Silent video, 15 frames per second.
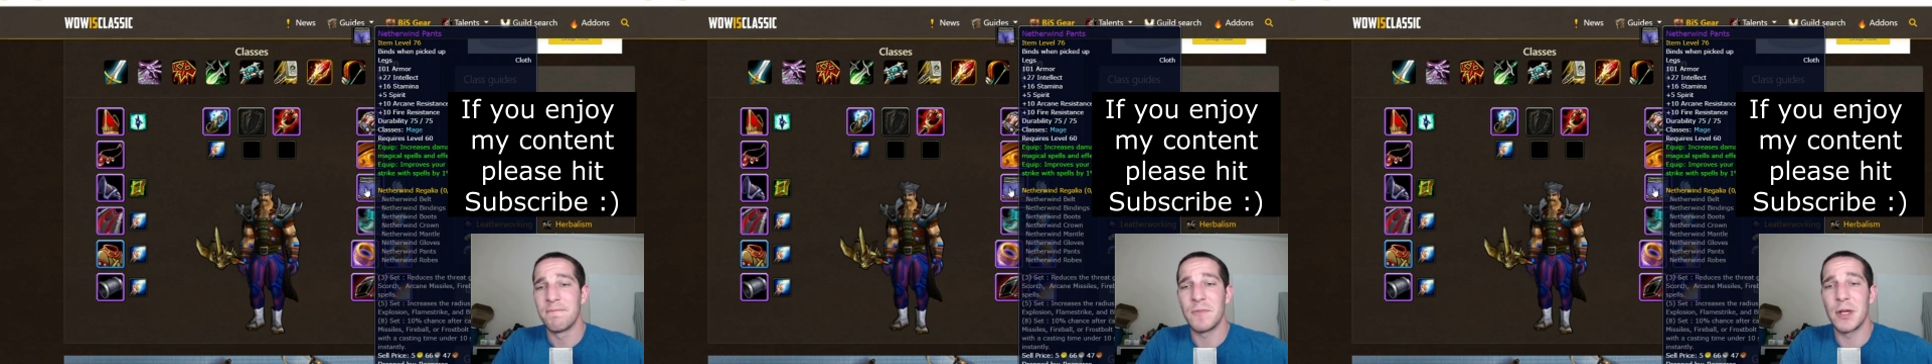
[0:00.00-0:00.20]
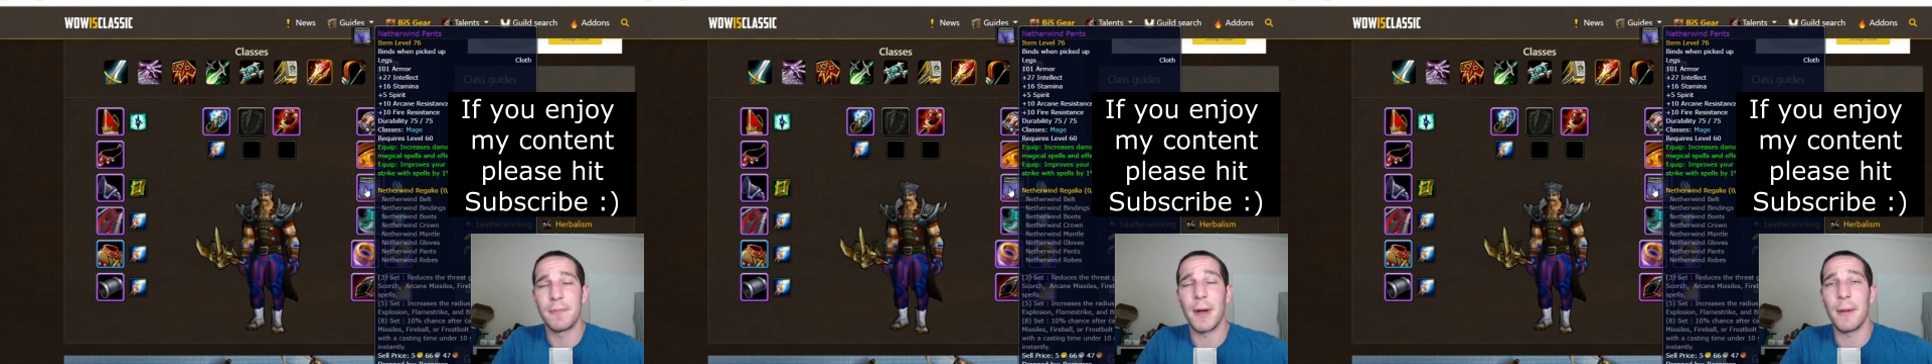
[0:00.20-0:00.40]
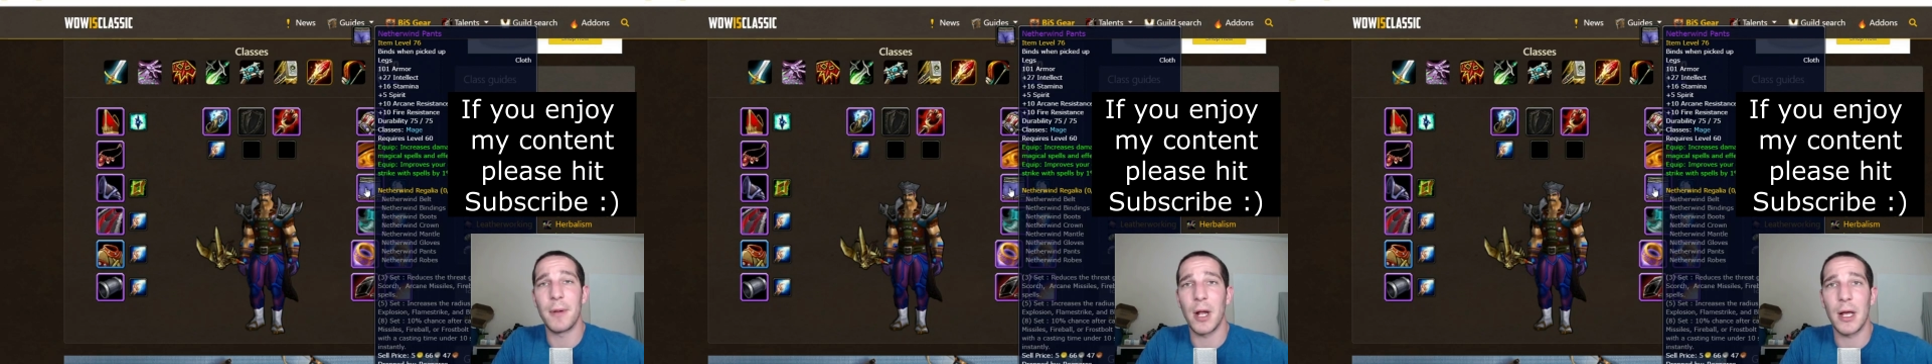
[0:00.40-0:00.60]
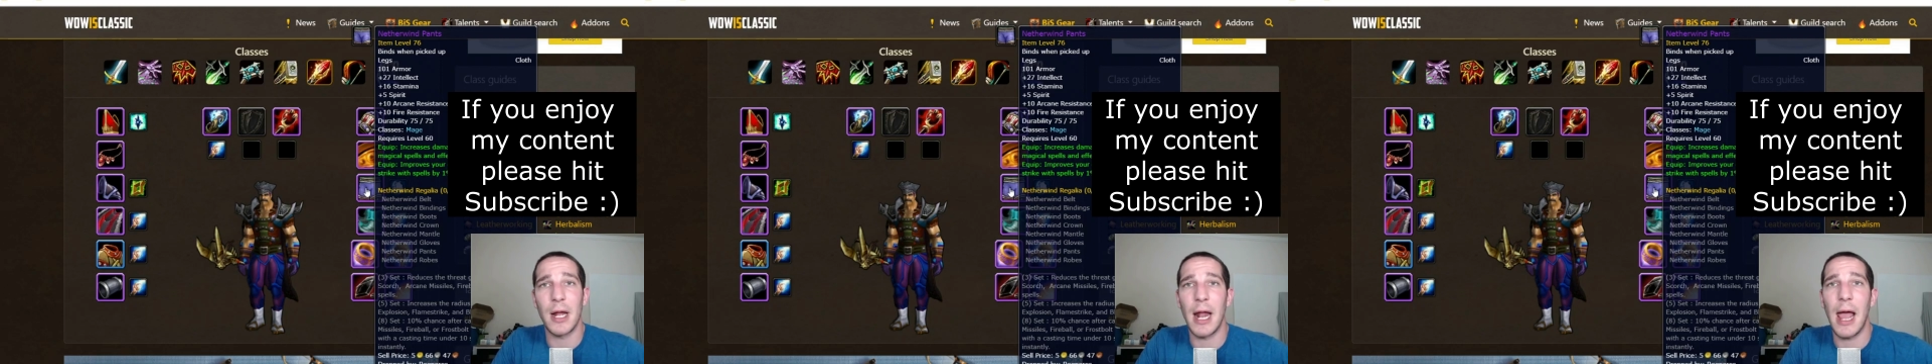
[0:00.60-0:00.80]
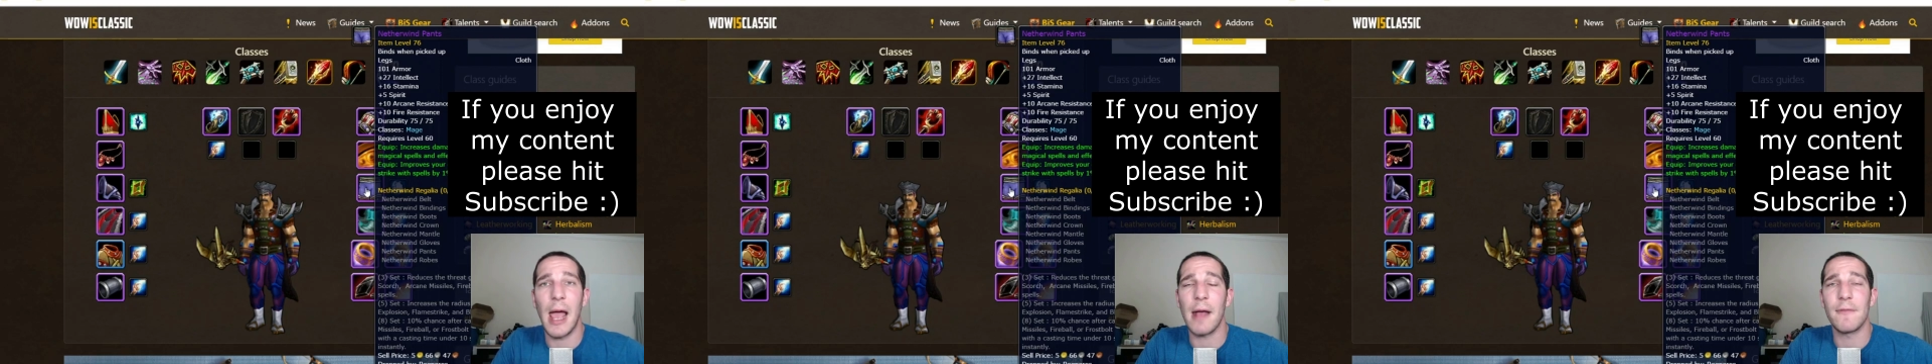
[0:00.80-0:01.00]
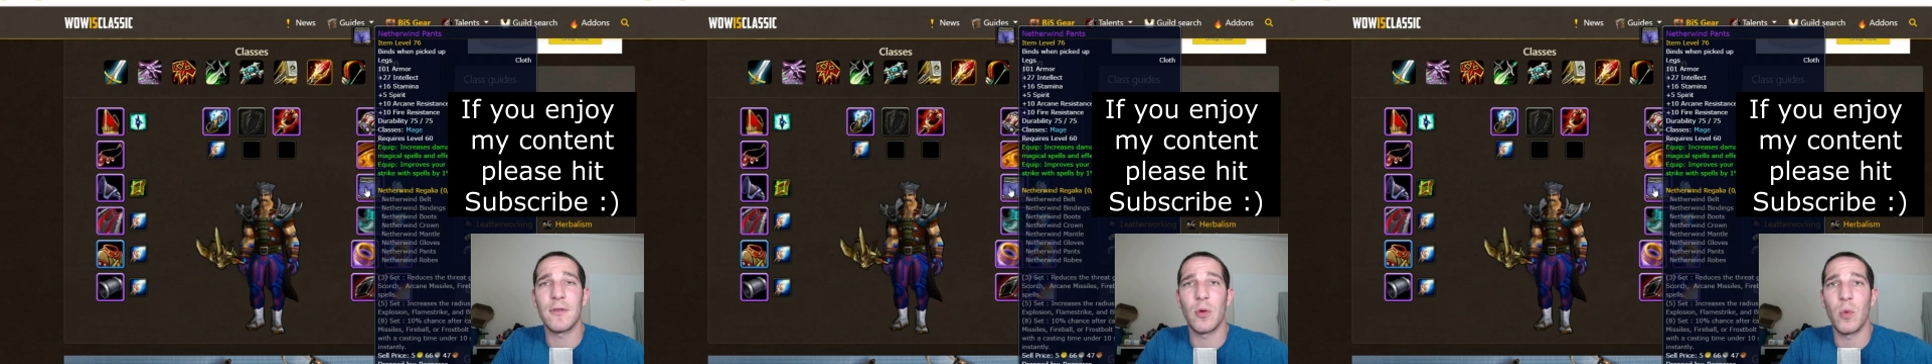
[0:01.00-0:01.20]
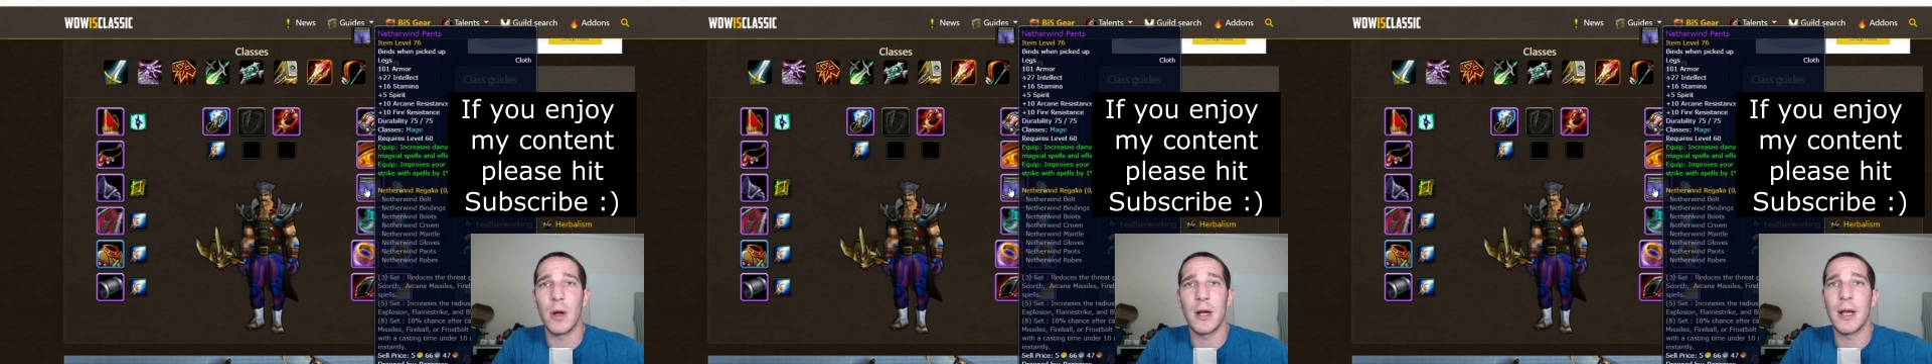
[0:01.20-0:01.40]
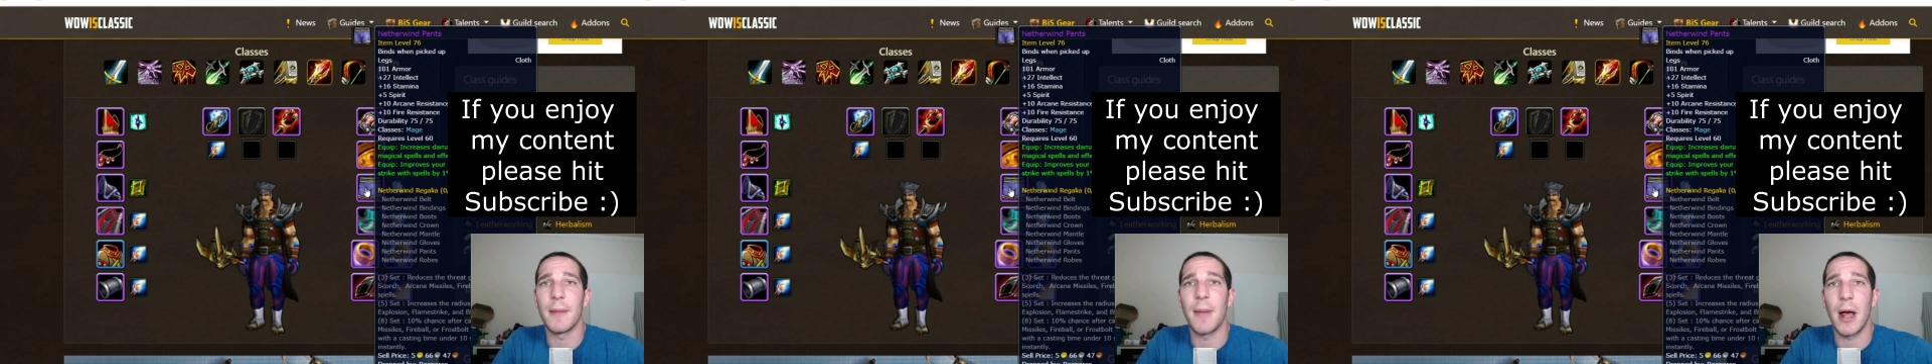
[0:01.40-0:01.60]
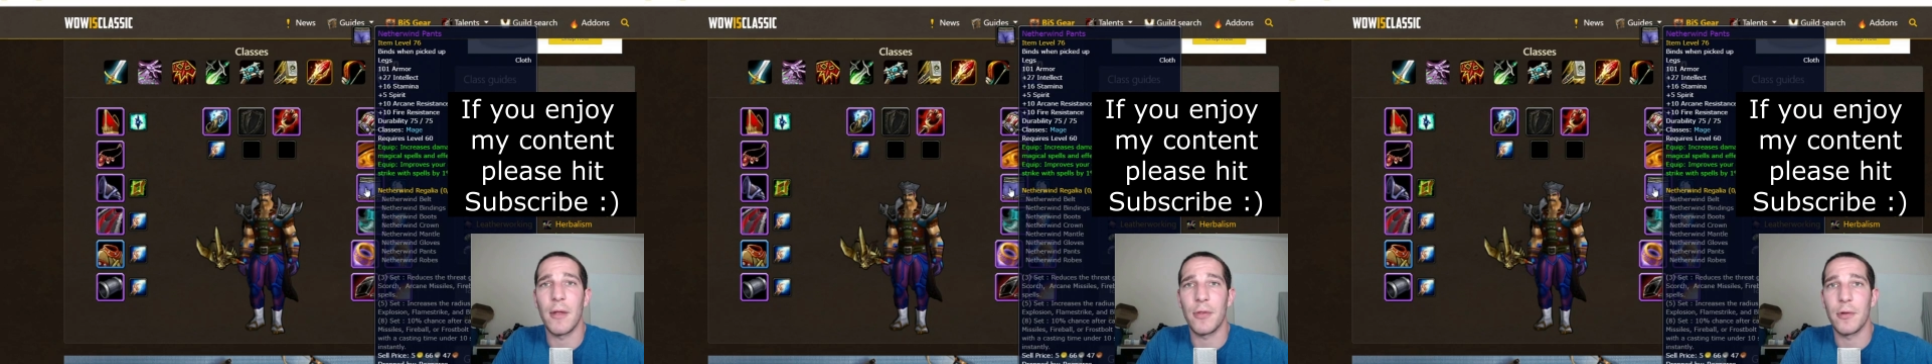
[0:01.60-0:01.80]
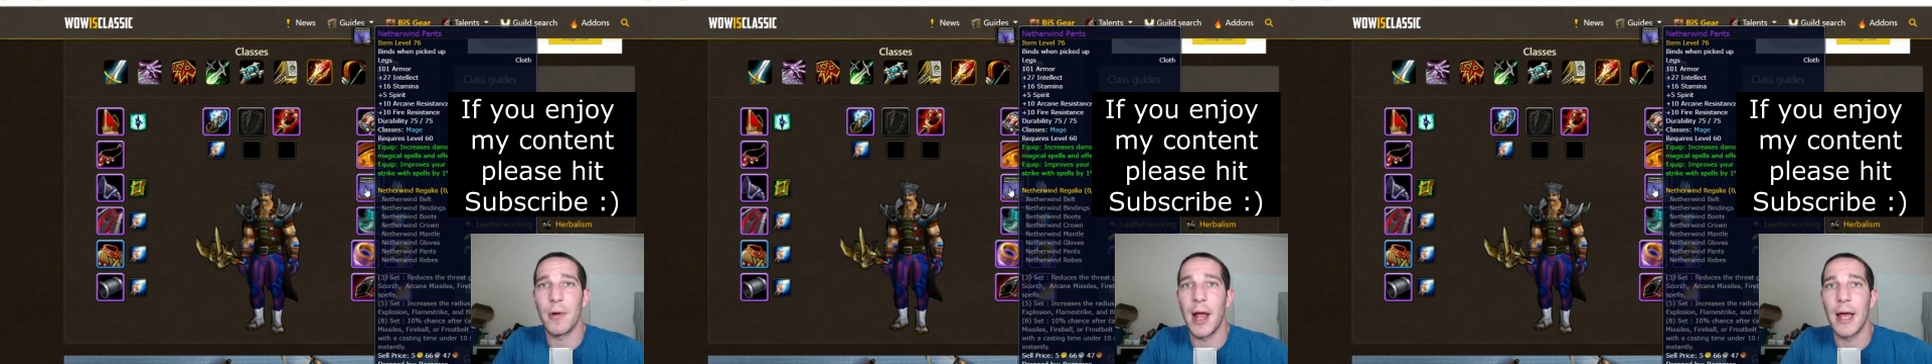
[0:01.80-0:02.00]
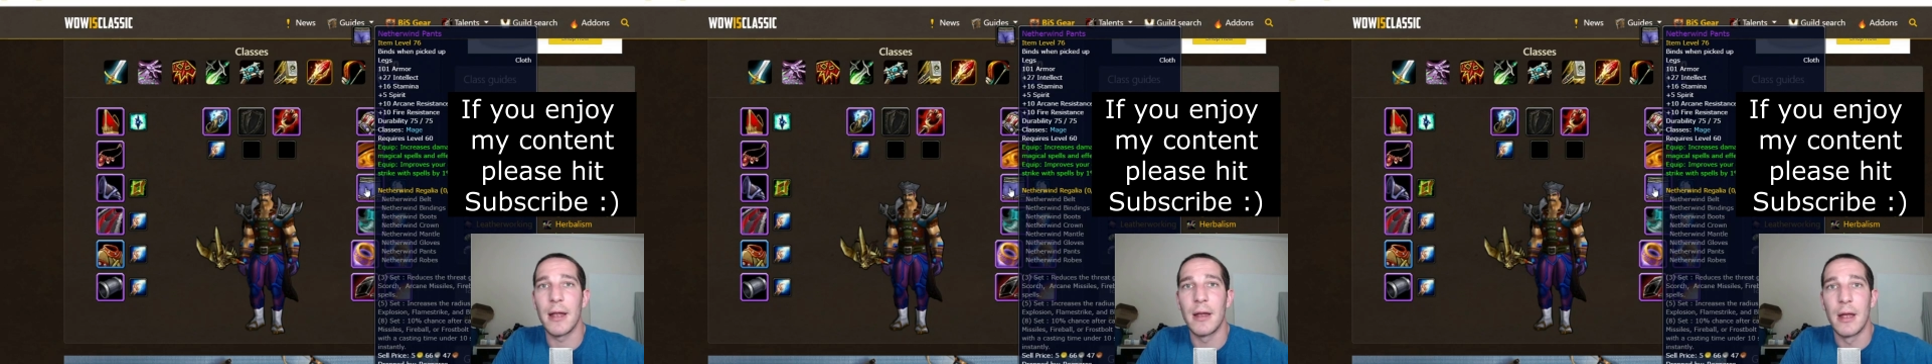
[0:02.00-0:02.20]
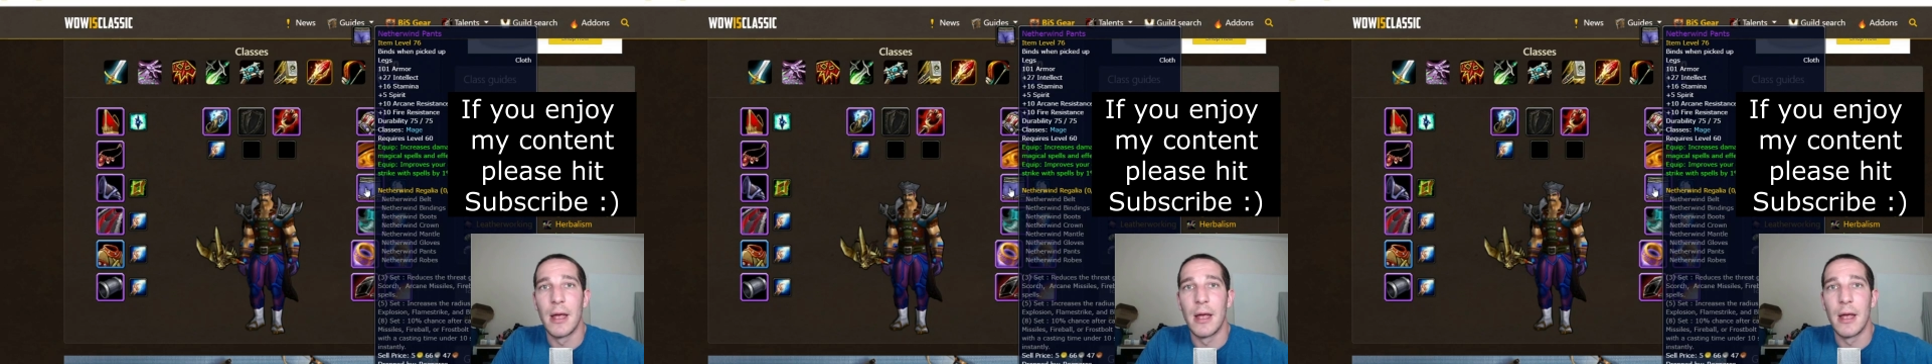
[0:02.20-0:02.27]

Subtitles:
you're probably not going to have to worry about threat.